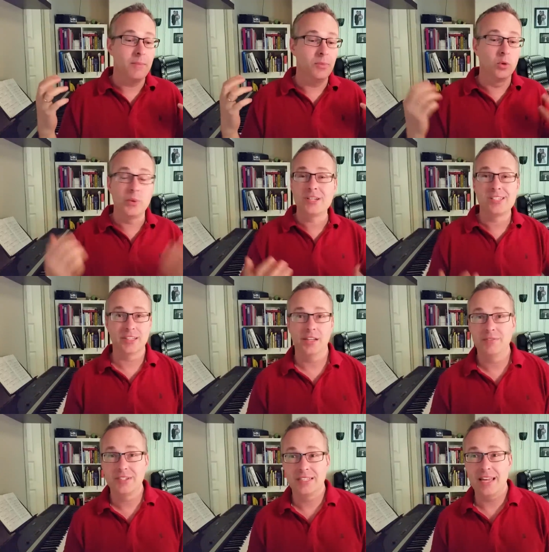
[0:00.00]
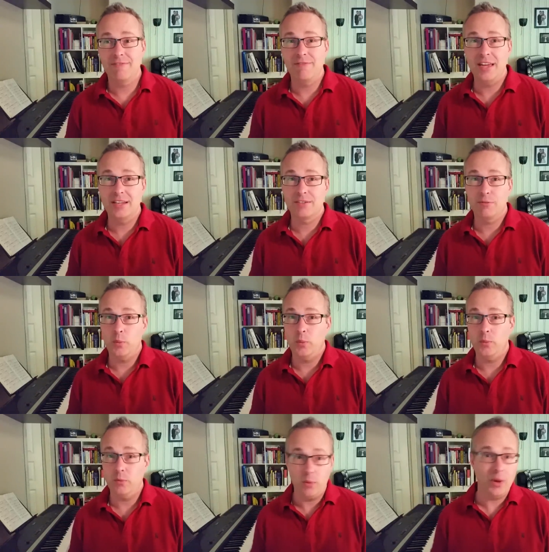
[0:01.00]
Norwegians love to stay fit,
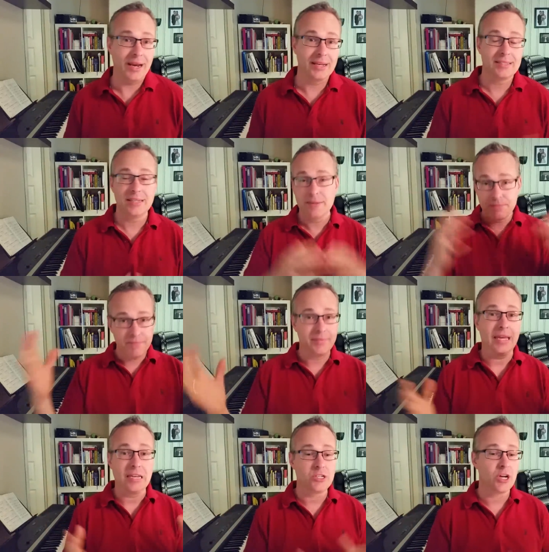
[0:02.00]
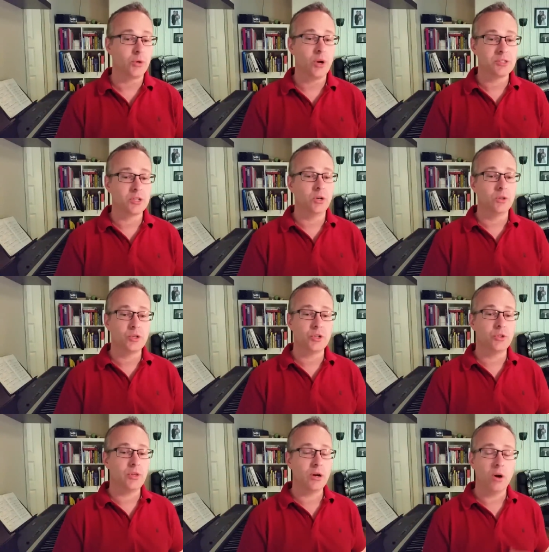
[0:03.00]
from what I can see. In general, as a
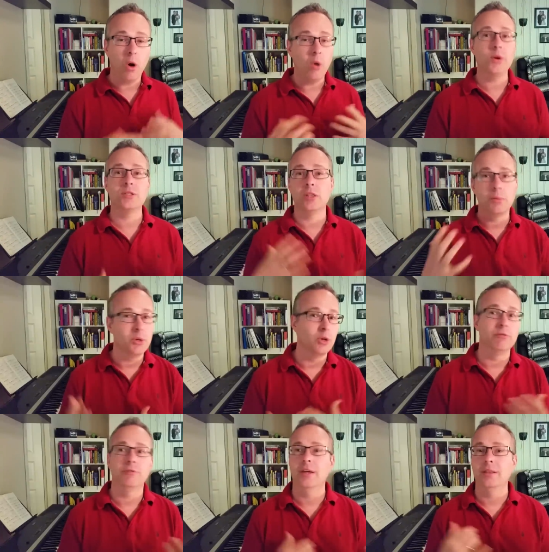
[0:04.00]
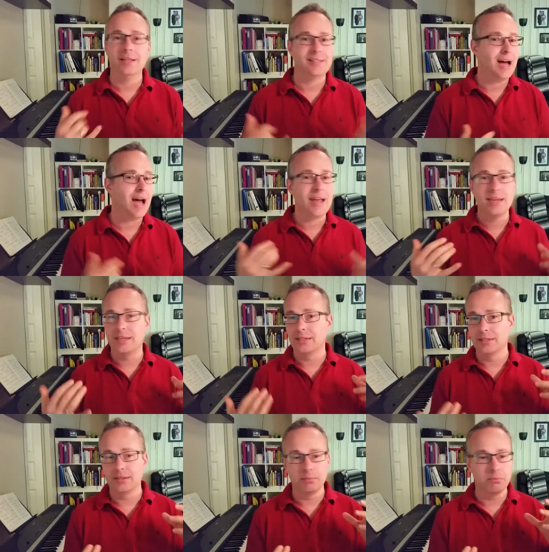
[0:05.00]
culture, they're always on the move. They like to hike
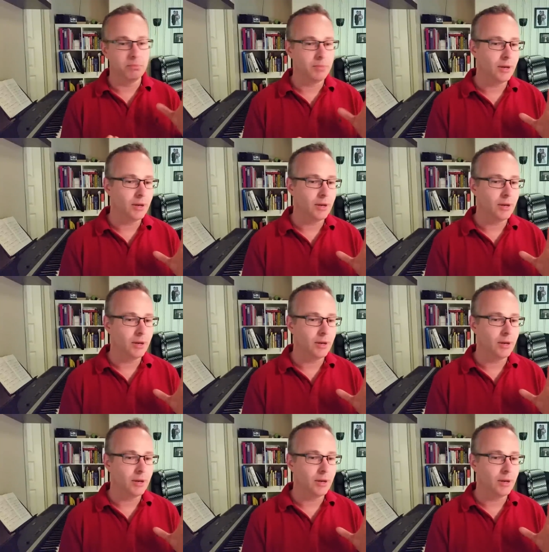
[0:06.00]
and